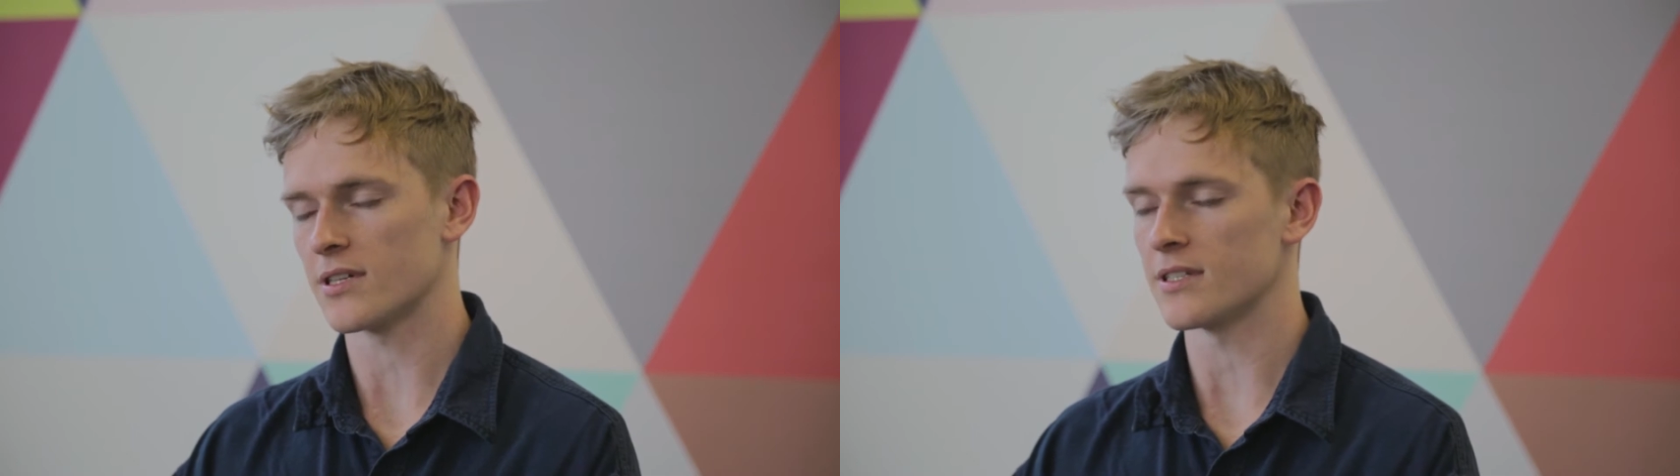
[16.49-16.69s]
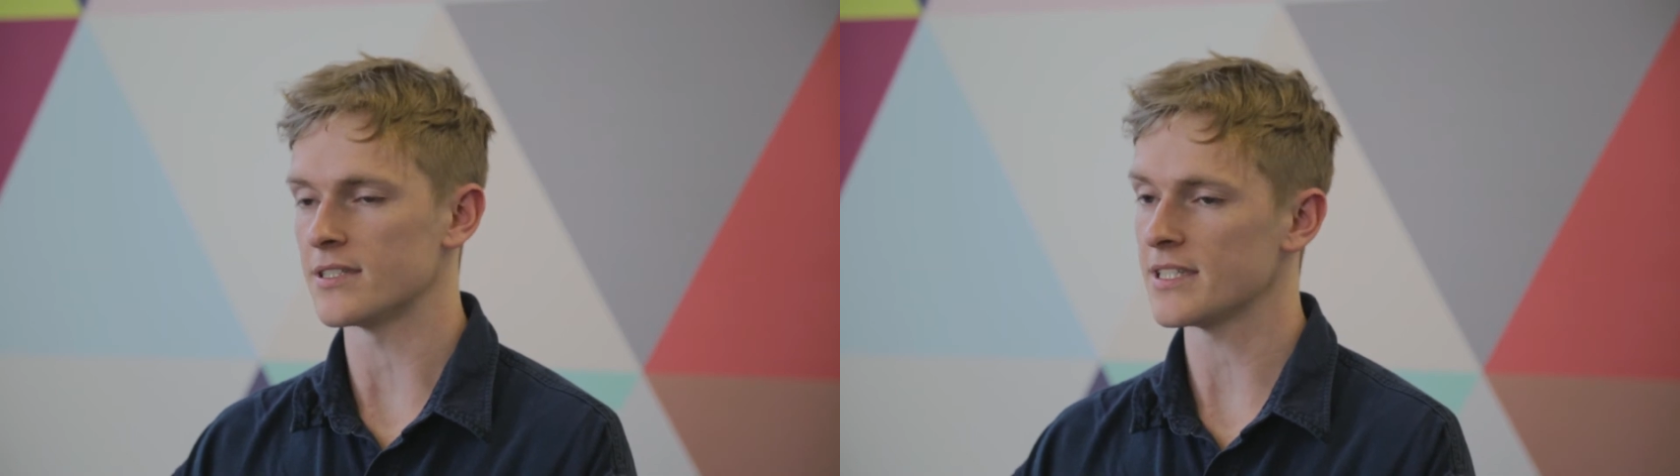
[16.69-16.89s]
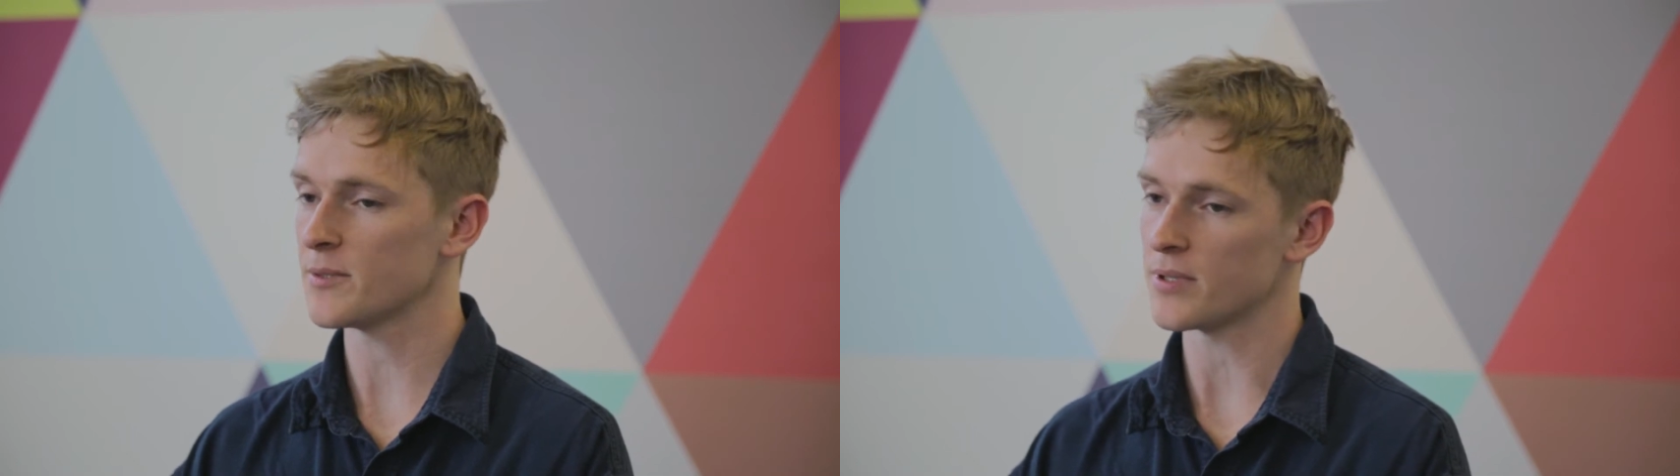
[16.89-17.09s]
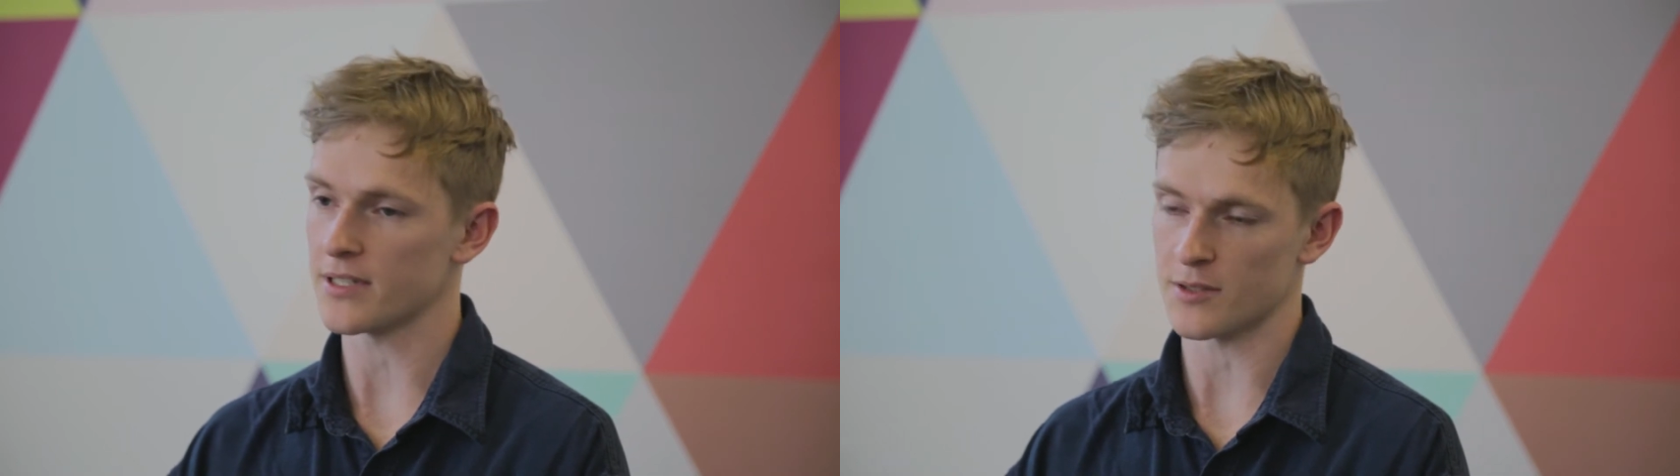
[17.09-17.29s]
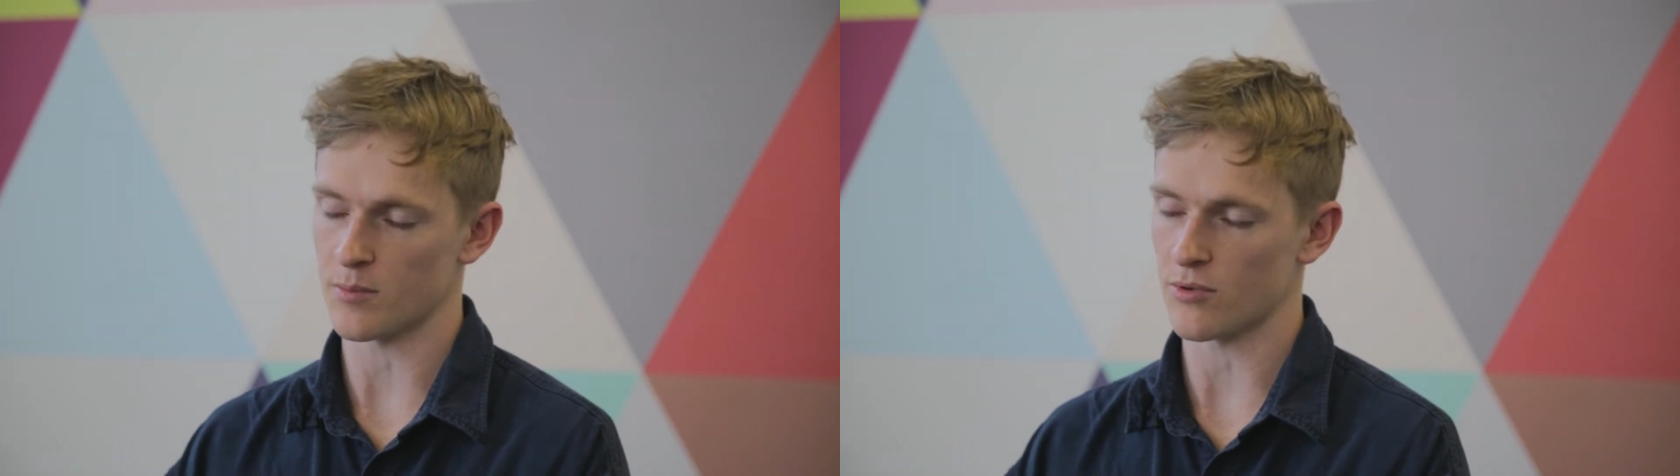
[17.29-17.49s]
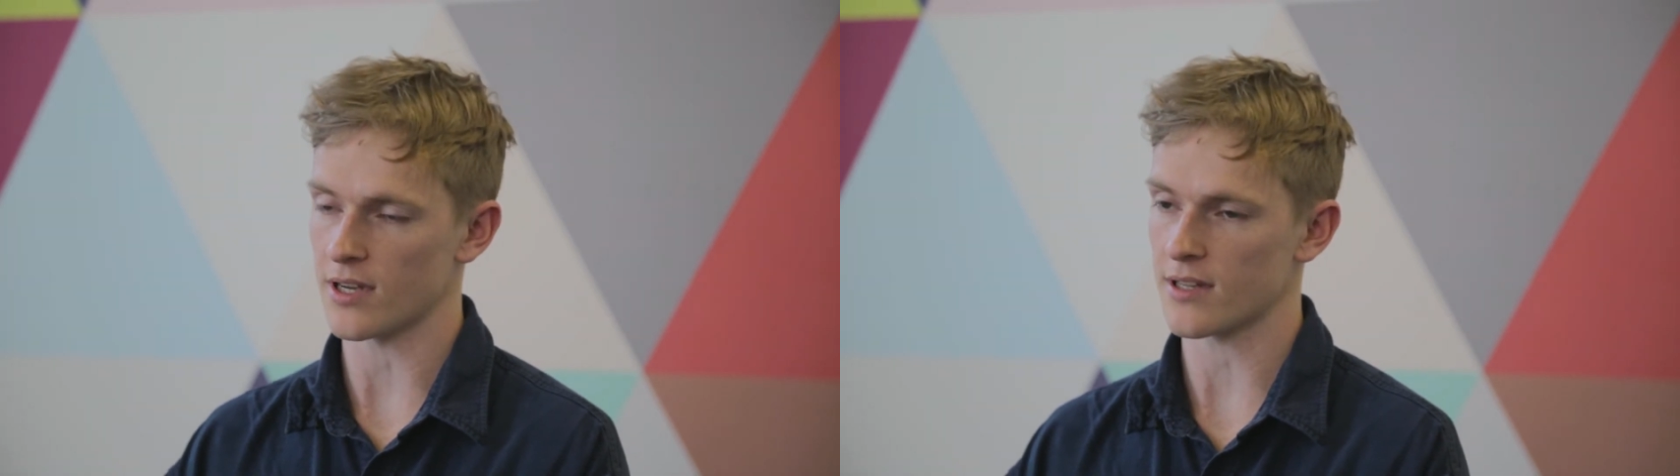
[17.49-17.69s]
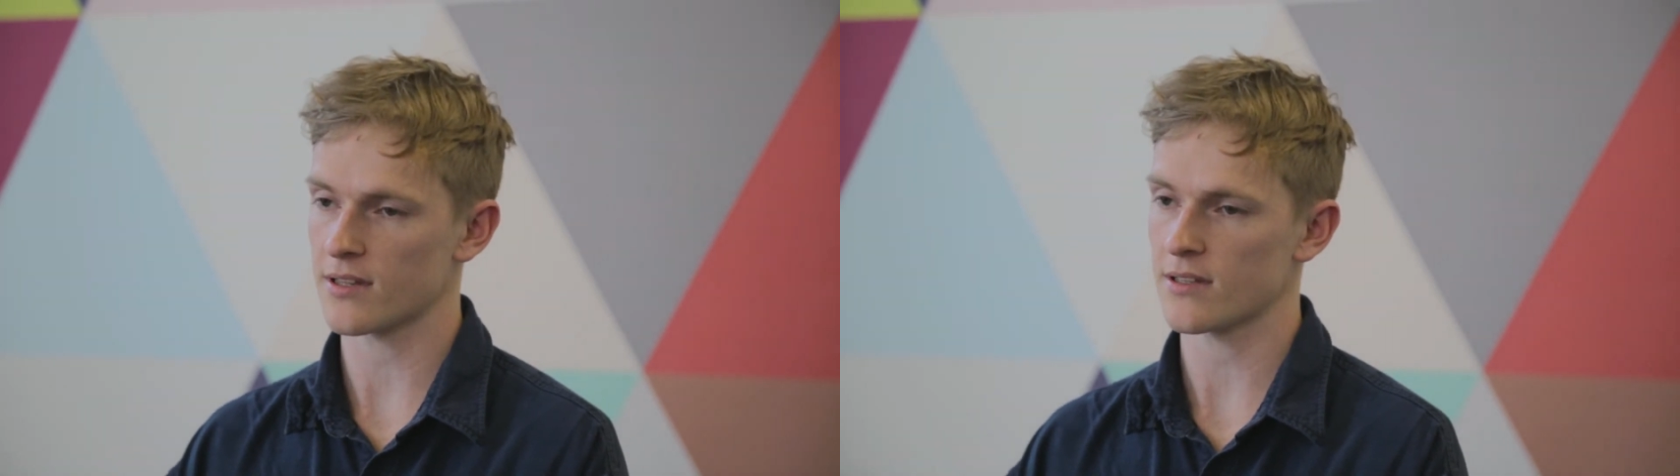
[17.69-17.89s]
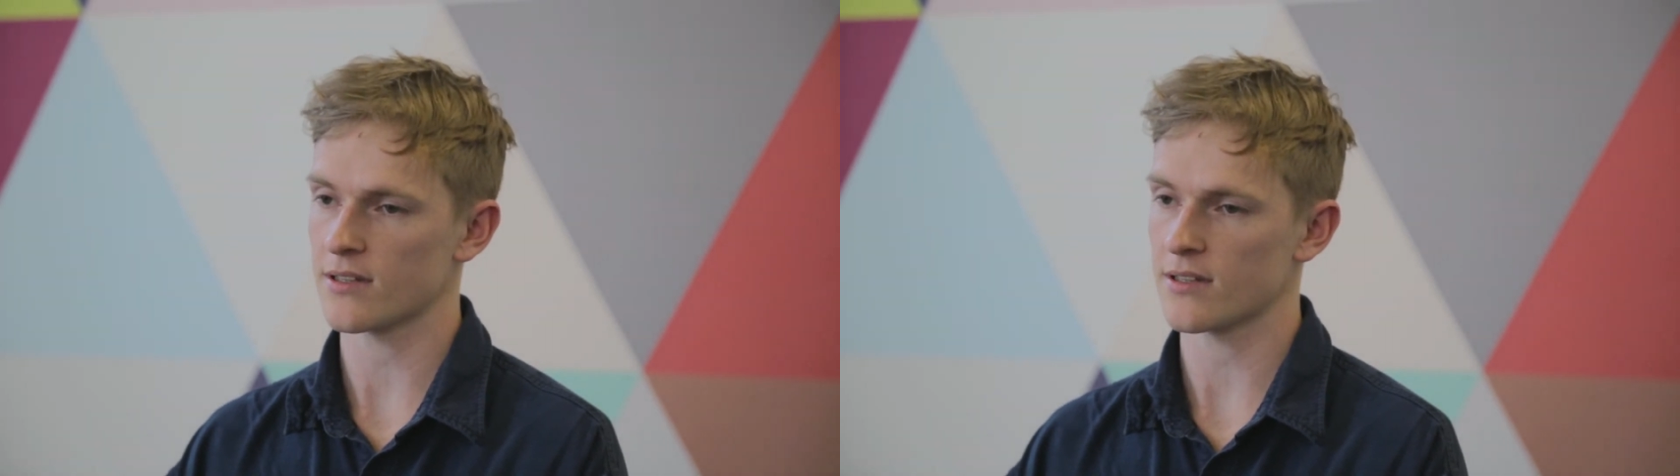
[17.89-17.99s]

and deepening the breath,